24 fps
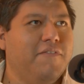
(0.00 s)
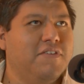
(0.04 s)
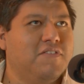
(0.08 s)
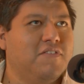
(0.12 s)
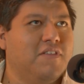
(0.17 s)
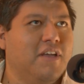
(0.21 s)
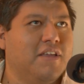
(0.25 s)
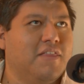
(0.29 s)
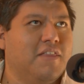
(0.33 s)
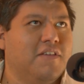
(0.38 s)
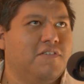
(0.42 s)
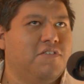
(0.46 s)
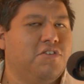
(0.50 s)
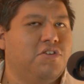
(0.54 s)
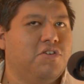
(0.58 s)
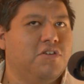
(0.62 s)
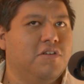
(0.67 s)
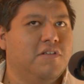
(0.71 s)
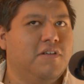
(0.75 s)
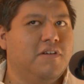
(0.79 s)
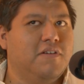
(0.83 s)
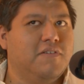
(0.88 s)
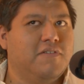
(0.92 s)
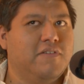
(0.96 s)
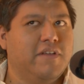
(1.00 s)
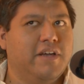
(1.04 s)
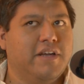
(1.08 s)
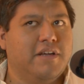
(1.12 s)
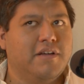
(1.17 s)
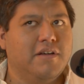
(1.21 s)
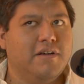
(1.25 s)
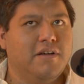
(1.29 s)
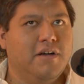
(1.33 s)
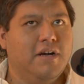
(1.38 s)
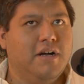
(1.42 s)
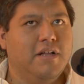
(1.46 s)
us like this
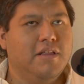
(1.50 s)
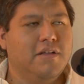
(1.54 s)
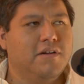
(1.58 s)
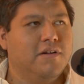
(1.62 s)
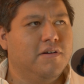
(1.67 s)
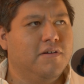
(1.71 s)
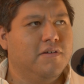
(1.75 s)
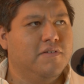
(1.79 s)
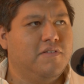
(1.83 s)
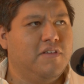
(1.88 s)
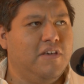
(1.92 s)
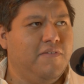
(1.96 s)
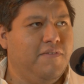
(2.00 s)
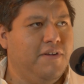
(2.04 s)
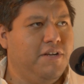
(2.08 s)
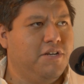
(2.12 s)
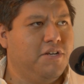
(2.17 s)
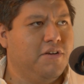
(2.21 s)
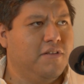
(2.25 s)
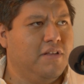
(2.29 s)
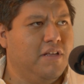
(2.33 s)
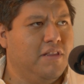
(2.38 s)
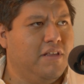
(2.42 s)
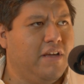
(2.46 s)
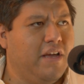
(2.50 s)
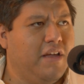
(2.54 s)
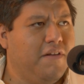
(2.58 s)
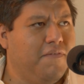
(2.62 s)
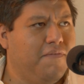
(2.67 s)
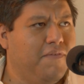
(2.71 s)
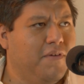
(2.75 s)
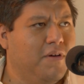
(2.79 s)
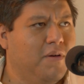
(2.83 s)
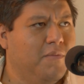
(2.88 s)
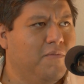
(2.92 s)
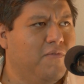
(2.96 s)
like little TV show that they had
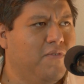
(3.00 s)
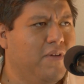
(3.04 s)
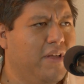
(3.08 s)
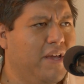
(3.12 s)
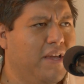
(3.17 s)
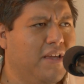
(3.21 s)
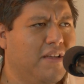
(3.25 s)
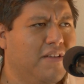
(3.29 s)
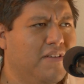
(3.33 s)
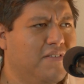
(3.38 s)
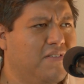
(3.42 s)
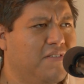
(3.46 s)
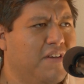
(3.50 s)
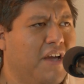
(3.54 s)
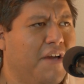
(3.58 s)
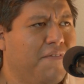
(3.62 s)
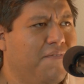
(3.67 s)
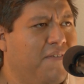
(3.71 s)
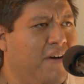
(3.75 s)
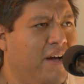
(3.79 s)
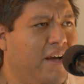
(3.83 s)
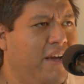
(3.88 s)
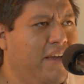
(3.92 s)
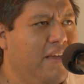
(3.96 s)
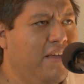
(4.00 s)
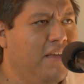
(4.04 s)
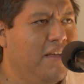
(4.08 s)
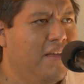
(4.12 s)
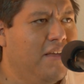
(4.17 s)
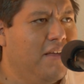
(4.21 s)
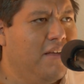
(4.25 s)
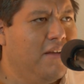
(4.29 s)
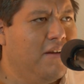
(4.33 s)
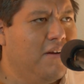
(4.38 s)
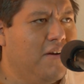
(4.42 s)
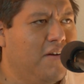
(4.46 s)
filmed for like sci-fi.
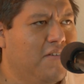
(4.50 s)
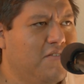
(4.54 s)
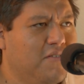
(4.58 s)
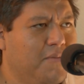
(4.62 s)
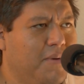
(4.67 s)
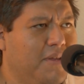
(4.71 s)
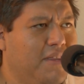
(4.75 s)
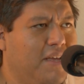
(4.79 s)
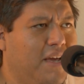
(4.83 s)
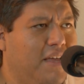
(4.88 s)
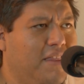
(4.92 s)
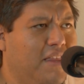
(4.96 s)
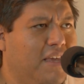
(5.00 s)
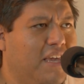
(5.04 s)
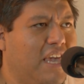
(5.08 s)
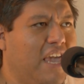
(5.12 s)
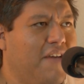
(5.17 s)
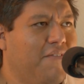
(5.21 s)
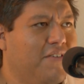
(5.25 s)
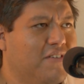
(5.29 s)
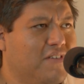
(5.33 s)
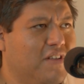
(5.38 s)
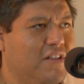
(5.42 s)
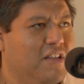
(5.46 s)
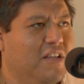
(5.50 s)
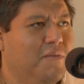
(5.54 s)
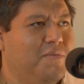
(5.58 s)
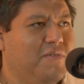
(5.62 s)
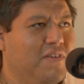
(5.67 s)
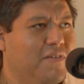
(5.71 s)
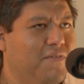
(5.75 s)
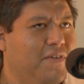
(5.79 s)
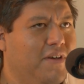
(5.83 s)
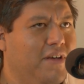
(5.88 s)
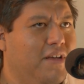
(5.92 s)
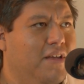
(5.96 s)
Or something like that, and they gave us clips
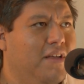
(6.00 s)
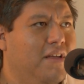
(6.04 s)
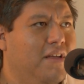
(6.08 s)
of it.